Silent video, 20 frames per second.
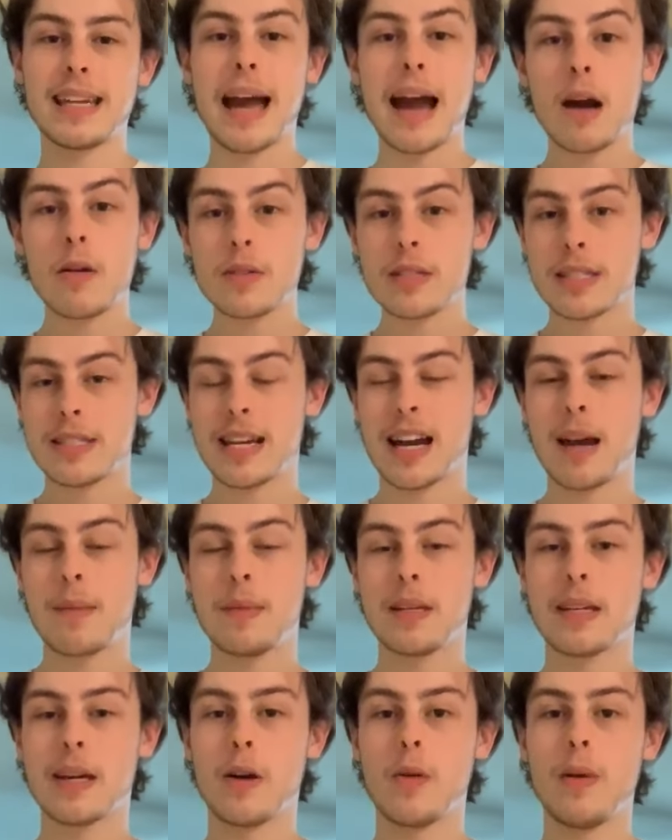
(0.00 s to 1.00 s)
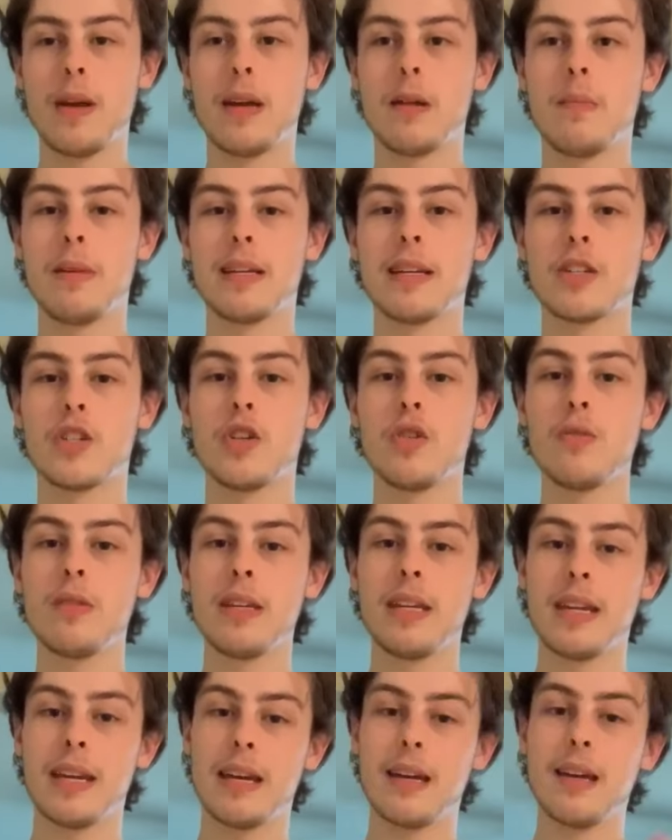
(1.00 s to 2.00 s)
now is the time to go in, because you
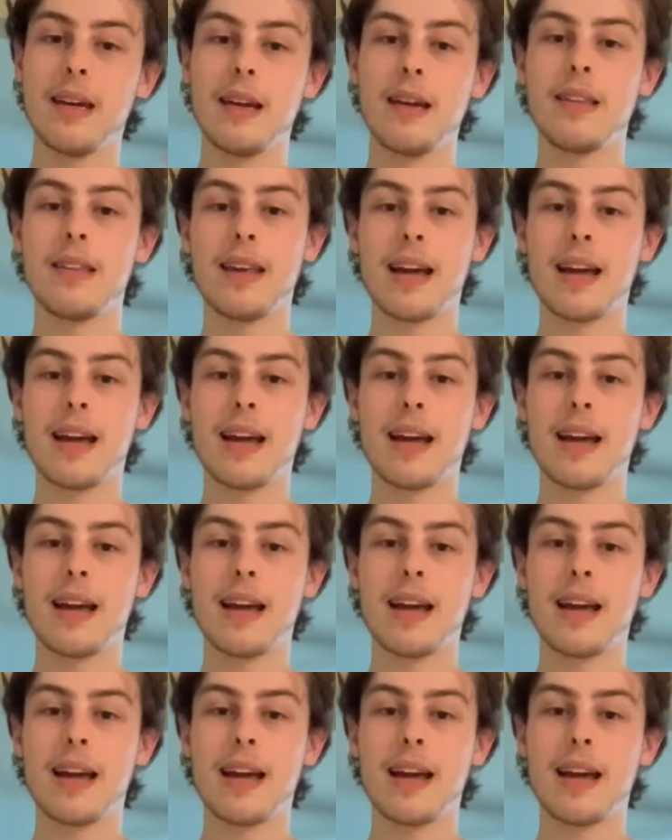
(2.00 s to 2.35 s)
can get